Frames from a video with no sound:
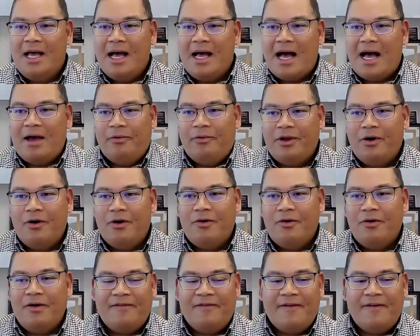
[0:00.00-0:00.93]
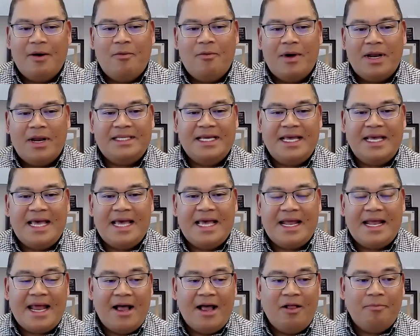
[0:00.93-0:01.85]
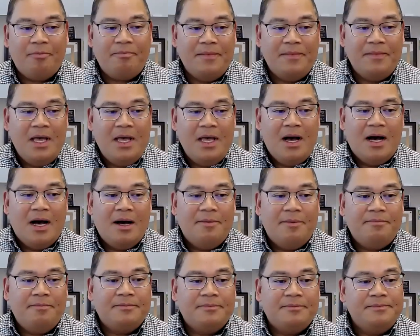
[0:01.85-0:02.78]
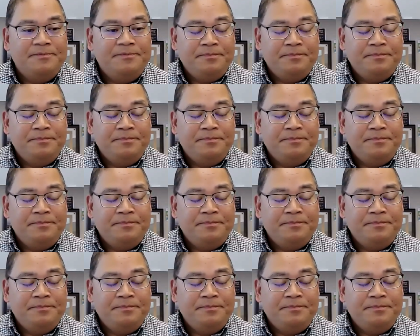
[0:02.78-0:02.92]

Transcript: I would go if I wanted to get help. Um,